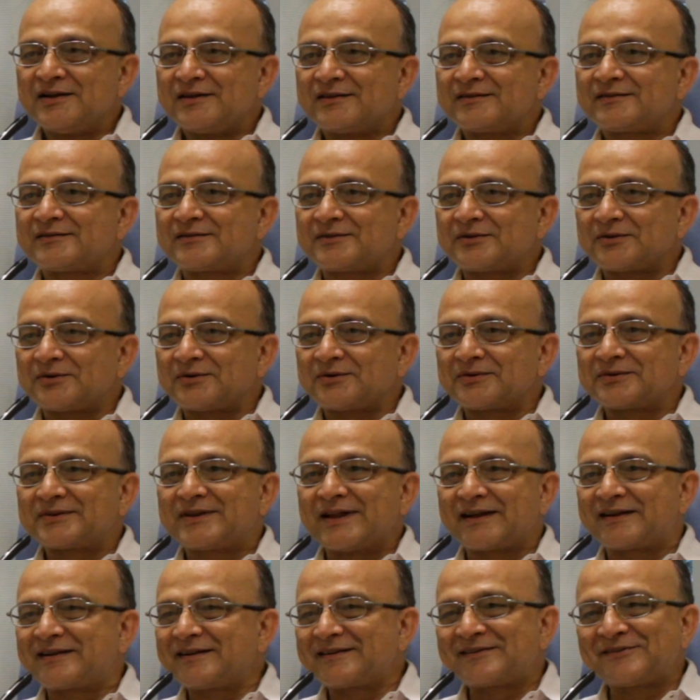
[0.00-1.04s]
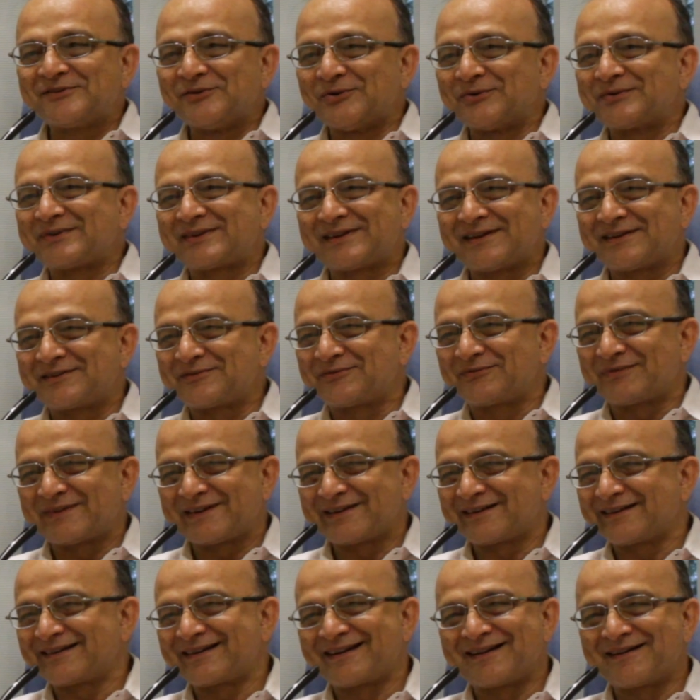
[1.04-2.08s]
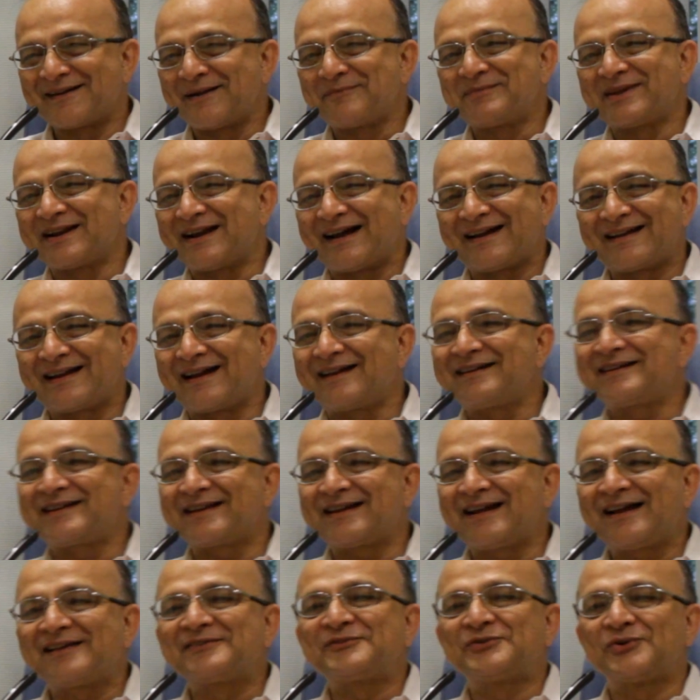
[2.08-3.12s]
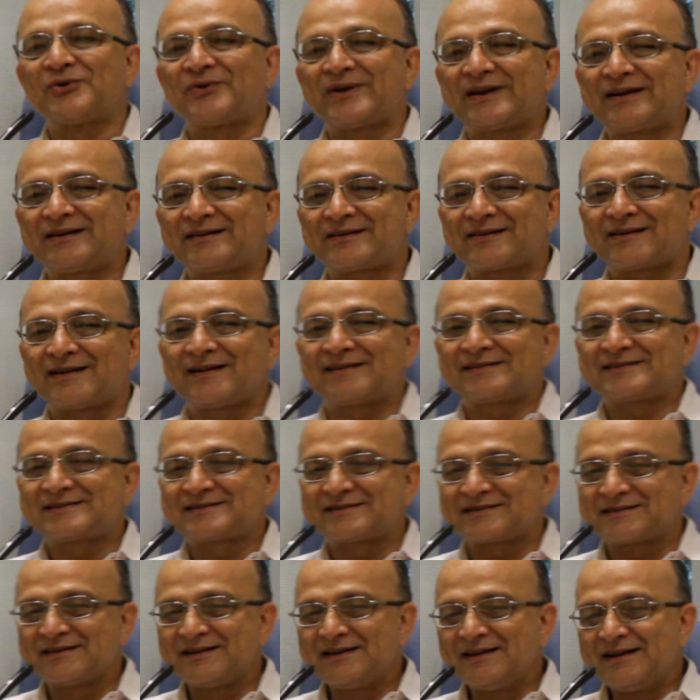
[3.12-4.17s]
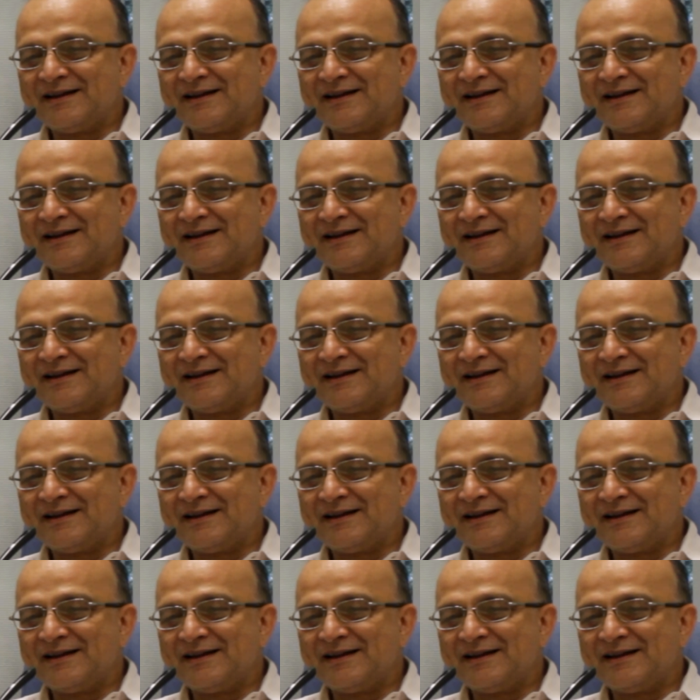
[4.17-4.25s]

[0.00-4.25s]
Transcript: So there is no such fear. I mean, IIT has no interest